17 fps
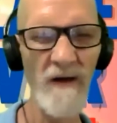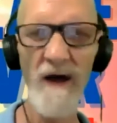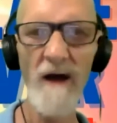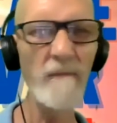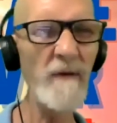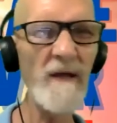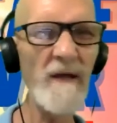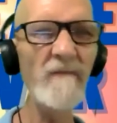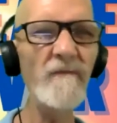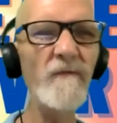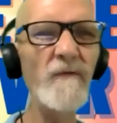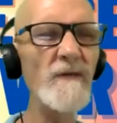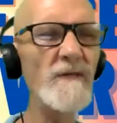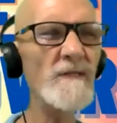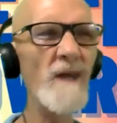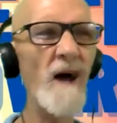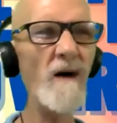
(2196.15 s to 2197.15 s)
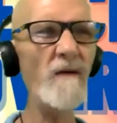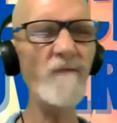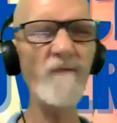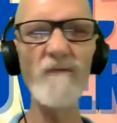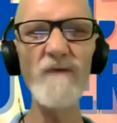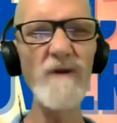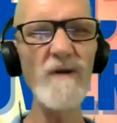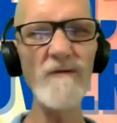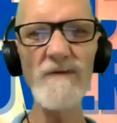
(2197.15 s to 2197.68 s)
I mean, if it's not,
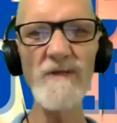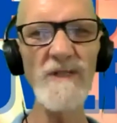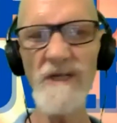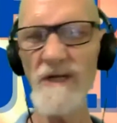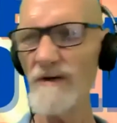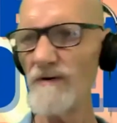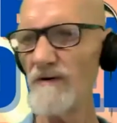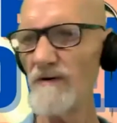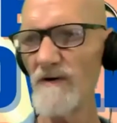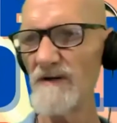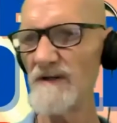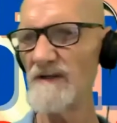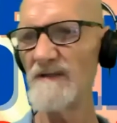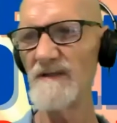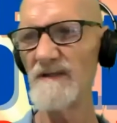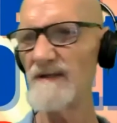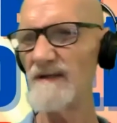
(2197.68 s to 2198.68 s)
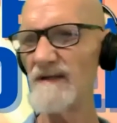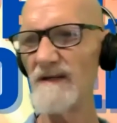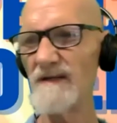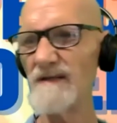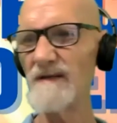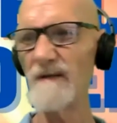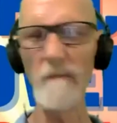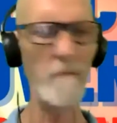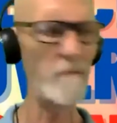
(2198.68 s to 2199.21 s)
you know, cereal is
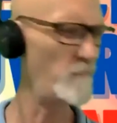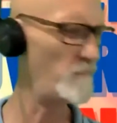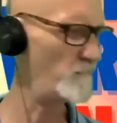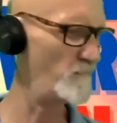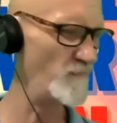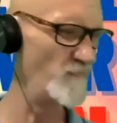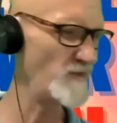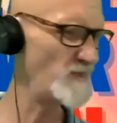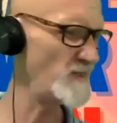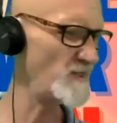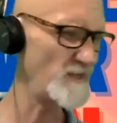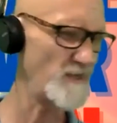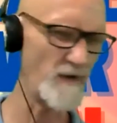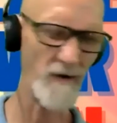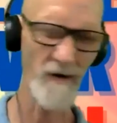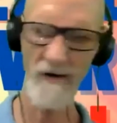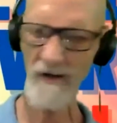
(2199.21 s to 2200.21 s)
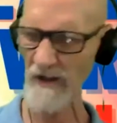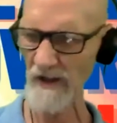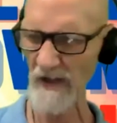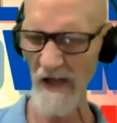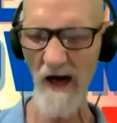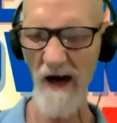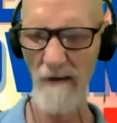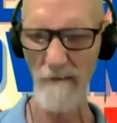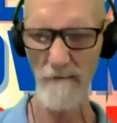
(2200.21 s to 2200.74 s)
just a
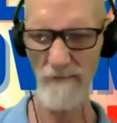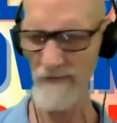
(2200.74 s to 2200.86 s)
glop